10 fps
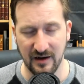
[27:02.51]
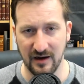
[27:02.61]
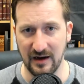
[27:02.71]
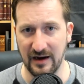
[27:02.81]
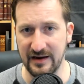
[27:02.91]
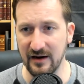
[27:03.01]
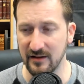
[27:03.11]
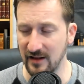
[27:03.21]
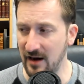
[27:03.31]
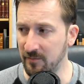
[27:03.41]
I get a
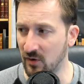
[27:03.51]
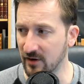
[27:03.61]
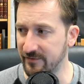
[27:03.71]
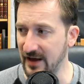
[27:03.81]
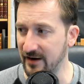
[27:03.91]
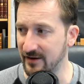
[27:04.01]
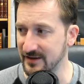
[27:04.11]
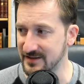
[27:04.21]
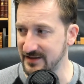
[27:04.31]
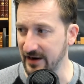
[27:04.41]
lot more of that on
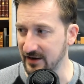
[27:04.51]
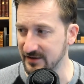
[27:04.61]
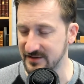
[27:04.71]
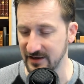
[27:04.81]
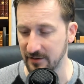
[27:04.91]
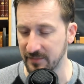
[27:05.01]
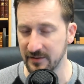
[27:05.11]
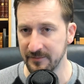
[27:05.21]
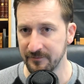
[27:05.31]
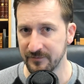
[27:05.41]
the second sip.
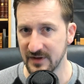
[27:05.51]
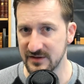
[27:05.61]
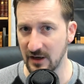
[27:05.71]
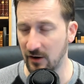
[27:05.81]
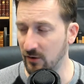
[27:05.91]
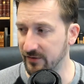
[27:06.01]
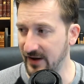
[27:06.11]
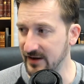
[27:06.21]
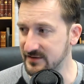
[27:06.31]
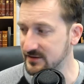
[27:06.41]
So
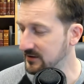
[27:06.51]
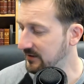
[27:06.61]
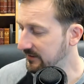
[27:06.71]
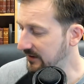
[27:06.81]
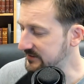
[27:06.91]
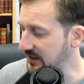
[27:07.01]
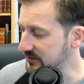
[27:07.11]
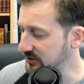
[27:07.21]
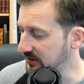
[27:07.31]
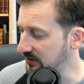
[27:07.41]
that's
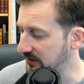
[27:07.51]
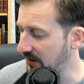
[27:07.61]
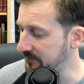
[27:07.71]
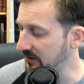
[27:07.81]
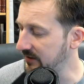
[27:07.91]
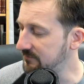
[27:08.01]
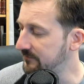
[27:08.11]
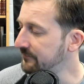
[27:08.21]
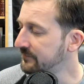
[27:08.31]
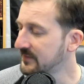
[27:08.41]
actually good.
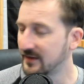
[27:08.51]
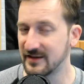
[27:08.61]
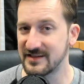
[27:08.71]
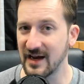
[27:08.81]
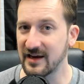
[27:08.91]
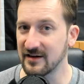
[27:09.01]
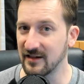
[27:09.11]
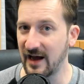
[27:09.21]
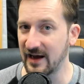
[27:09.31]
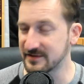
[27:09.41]
The second
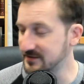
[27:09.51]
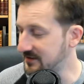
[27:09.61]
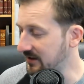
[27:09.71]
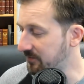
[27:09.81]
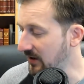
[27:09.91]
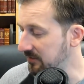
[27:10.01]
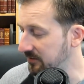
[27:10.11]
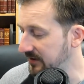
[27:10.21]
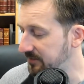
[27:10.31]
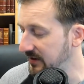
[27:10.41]
glass is going to
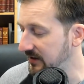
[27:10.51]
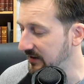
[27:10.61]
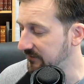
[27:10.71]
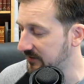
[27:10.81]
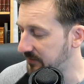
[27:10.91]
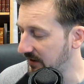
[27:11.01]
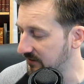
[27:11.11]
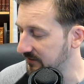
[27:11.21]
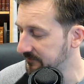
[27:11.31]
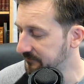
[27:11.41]
probably be even
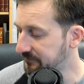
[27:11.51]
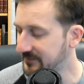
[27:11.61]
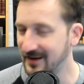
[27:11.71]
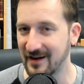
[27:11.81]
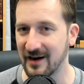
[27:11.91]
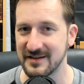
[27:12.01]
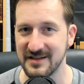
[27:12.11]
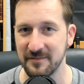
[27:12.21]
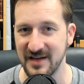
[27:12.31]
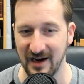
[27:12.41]
better. You got to
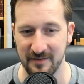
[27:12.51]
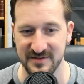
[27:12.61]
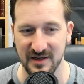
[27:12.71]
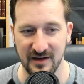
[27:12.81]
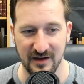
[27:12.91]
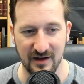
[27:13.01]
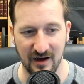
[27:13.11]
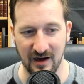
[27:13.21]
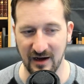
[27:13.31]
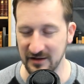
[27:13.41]
sometimes
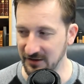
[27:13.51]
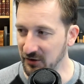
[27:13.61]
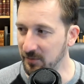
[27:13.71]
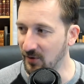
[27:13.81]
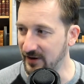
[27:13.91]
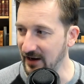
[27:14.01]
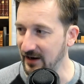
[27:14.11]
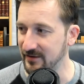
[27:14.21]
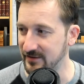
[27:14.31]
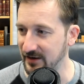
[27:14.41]

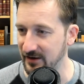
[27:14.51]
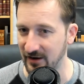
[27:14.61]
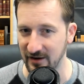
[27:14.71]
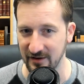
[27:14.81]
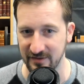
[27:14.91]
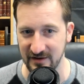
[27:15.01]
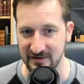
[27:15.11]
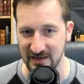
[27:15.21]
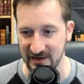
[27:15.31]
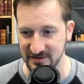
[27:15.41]
lubricate
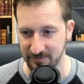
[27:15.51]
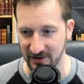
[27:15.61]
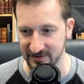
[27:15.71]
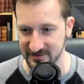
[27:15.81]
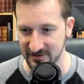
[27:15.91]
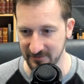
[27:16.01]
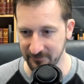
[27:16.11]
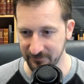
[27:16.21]
the taste buds.